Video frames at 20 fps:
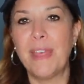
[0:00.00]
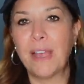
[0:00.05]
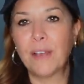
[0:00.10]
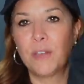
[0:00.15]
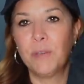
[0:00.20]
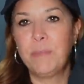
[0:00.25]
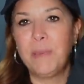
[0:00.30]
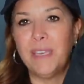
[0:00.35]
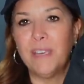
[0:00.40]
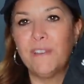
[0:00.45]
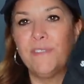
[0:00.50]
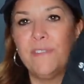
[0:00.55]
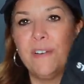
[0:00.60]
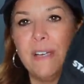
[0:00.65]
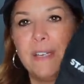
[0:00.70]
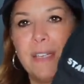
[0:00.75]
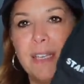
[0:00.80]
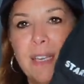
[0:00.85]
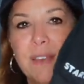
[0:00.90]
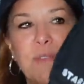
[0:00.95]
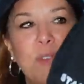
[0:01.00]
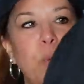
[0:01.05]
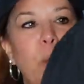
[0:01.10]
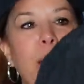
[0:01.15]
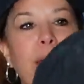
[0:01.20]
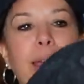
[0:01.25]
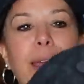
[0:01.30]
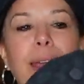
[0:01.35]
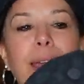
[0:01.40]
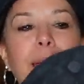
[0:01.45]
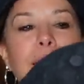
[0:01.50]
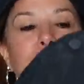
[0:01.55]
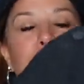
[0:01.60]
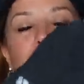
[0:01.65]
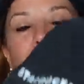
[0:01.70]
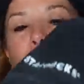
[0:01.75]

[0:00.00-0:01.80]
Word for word: that could be a fun giveaway